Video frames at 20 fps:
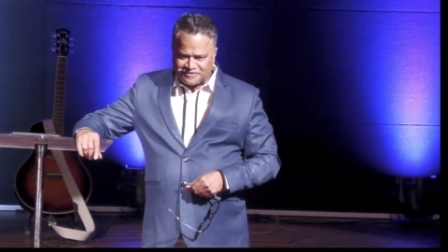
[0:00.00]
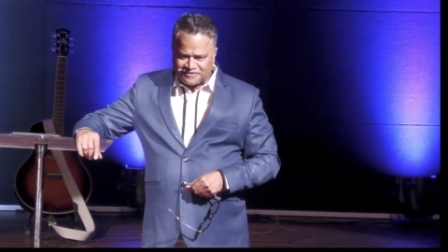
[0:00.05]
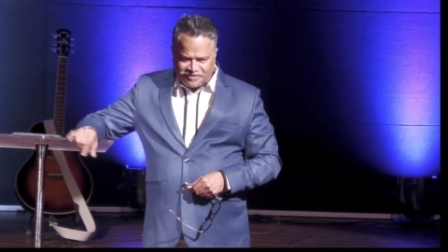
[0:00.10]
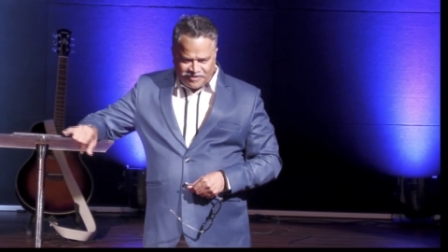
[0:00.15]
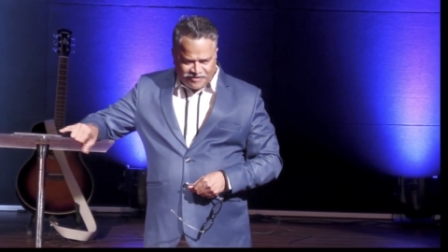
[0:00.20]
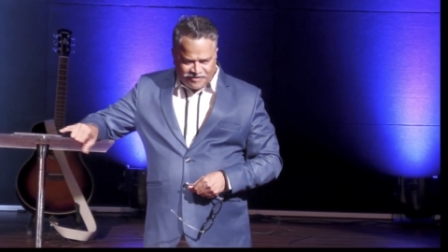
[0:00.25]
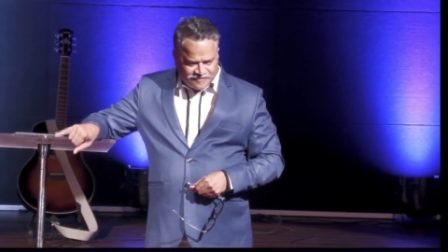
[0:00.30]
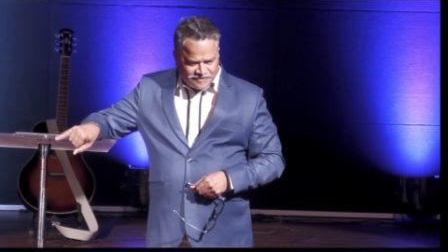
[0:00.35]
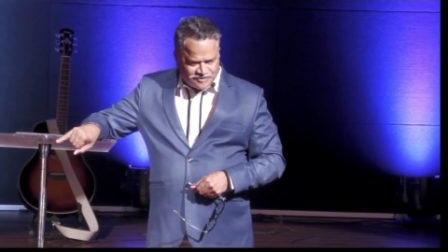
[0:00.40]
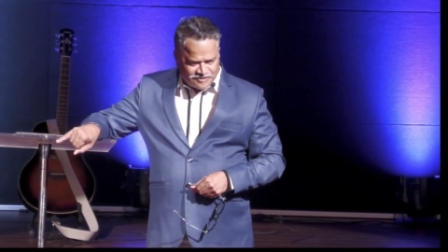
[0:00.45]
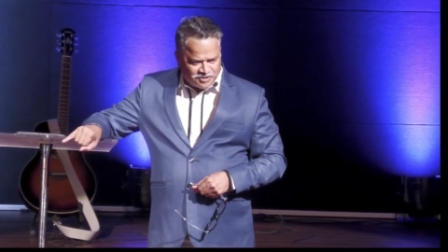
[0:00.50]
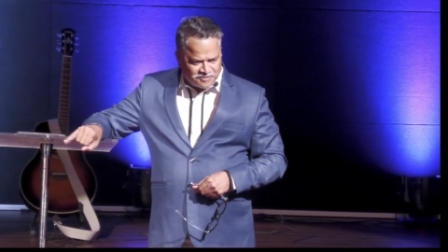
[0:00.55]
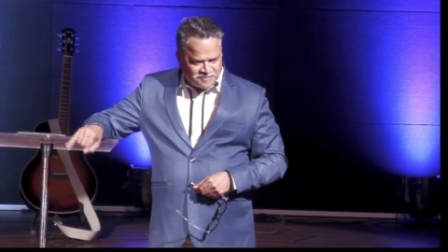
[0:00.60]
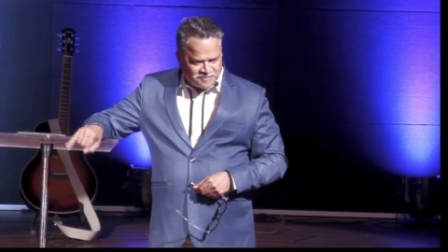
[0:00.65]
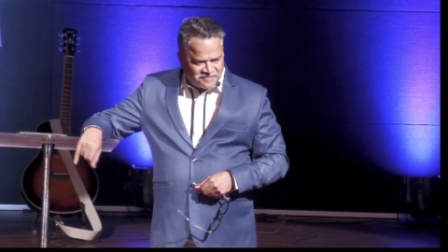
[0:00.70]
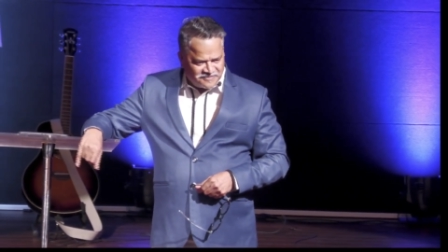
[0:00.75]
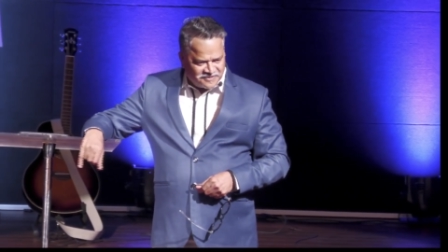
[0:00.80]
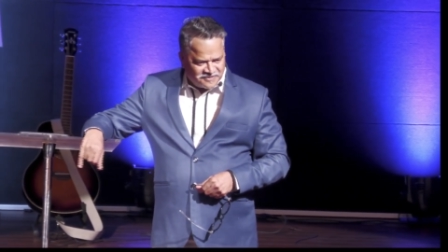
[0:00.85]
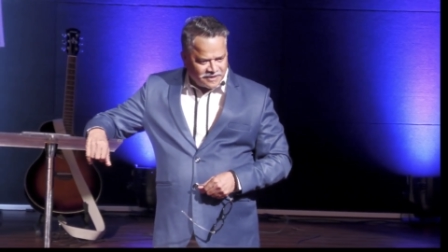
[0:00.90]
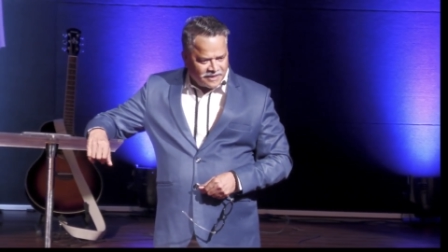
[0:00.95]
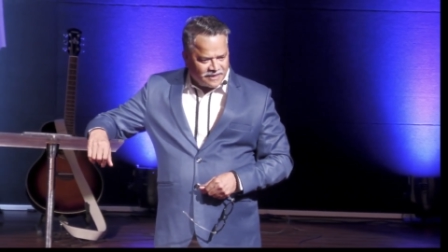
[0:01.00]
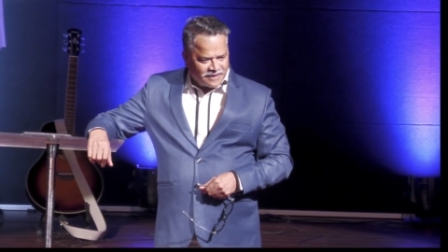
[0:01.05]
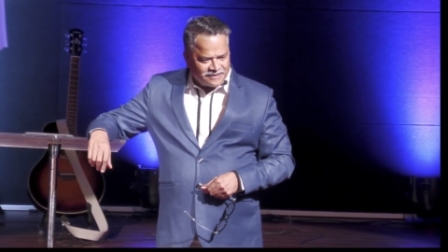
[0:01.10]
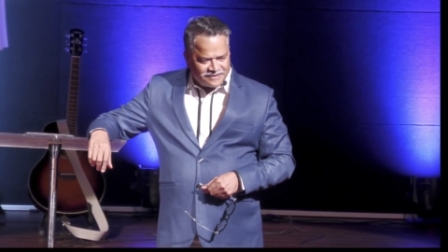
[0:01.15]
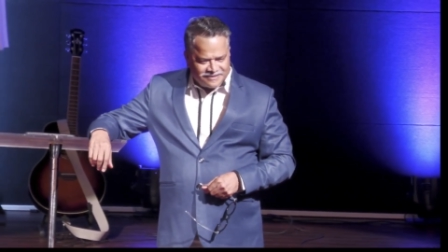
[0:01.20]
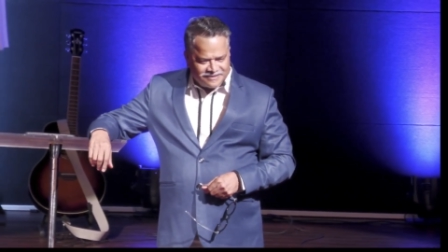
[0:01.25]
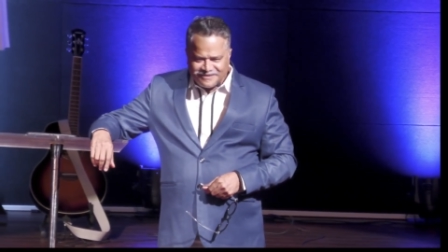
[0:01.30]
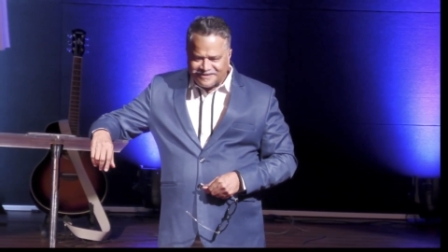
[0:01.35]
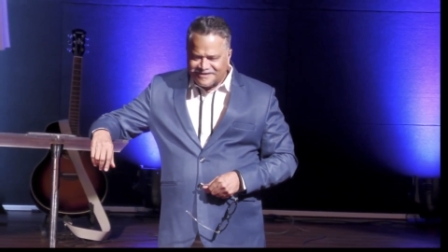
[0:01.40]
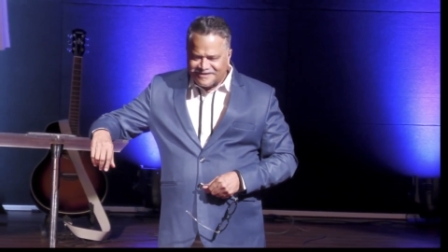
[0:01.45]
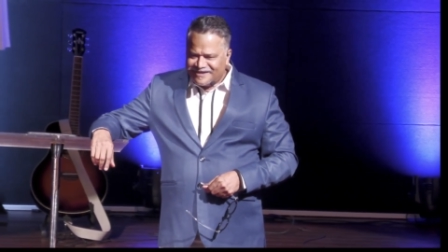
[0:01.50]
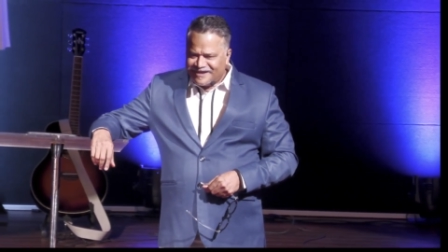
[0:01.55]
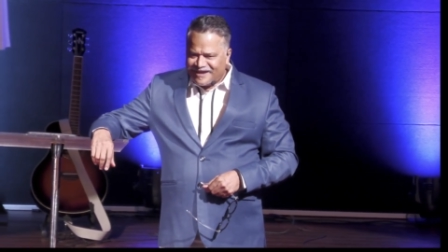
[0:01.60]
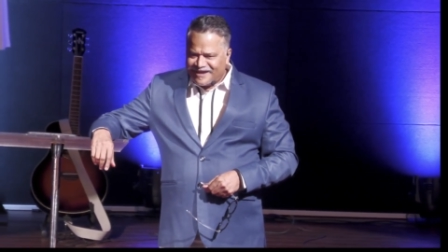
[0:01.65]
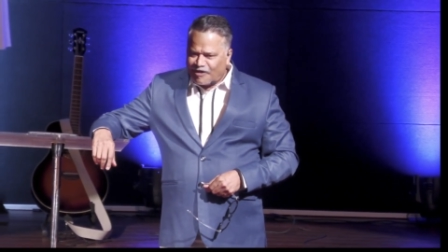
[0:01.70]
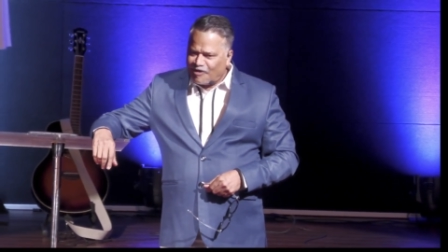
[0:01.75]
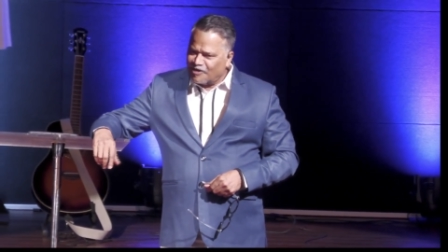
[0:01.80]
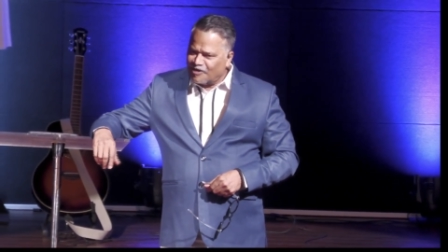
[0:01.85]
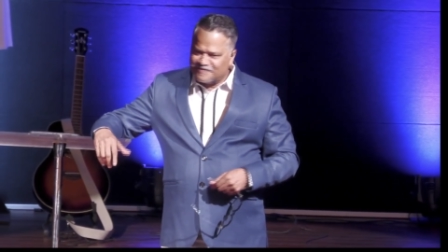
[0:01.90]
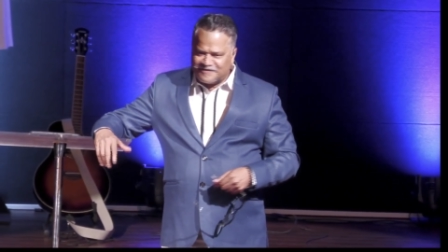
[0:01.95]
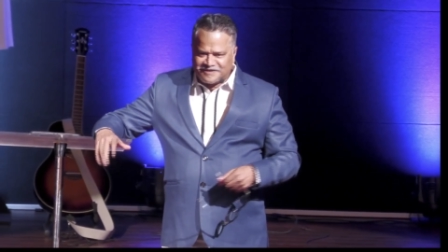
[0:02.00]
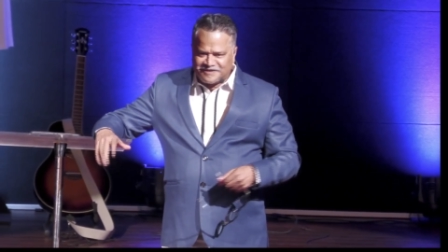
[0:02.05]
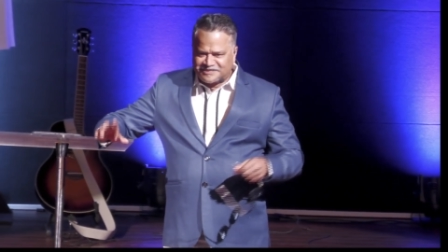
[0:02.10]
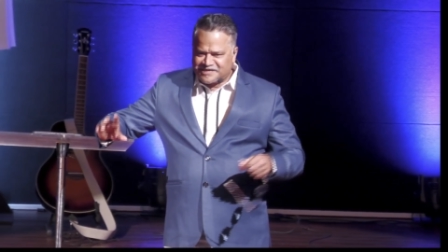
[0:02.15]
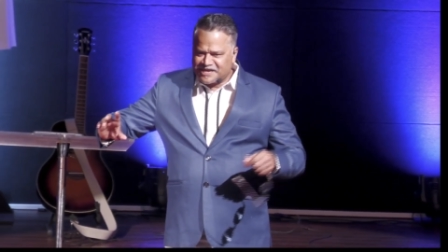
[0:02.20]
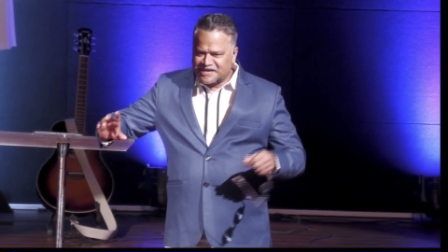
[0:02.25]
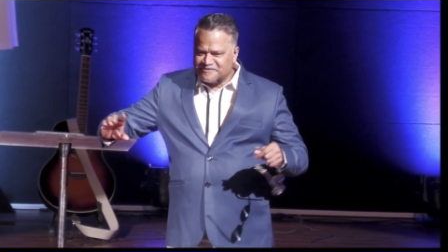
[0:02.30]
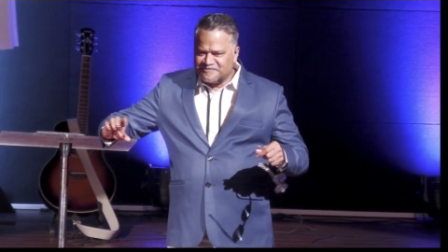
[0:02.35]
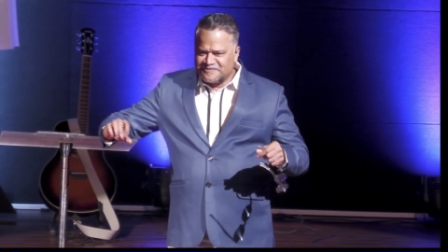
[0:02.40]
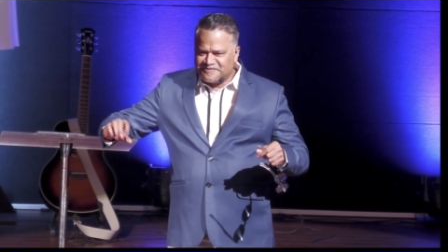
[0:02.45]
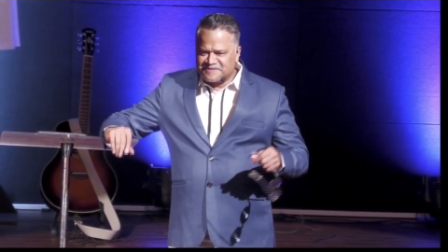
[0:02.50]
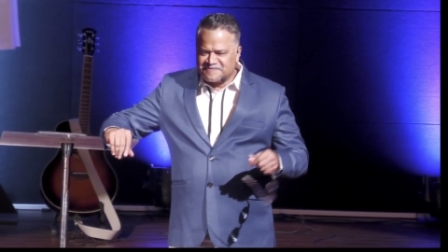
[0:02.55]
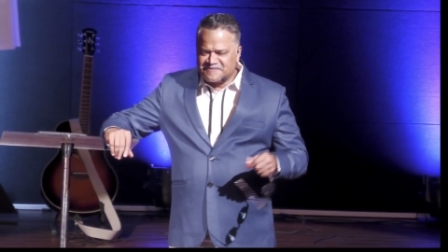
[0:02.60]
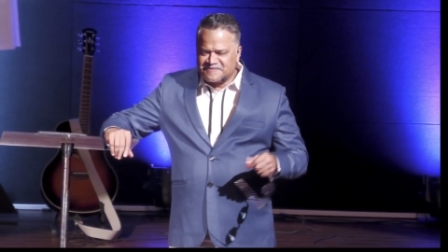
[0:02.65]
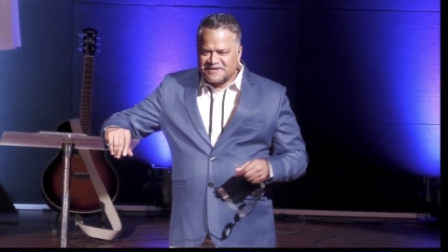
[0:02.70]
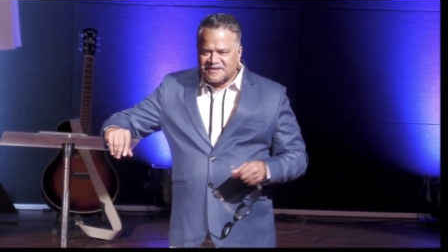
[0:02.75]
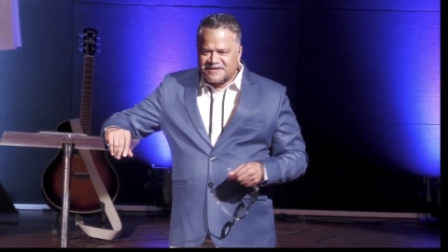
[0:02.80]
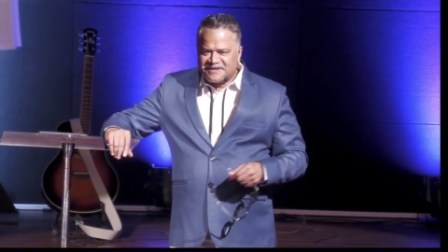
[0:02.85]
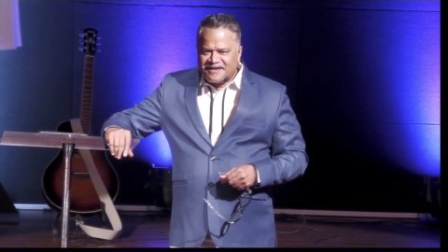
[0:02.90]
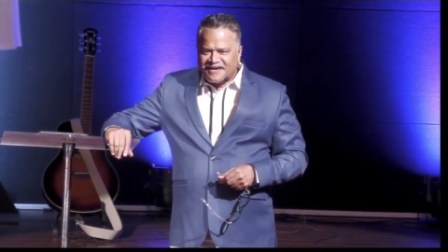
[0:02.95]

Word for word: always on my finger, always came with me.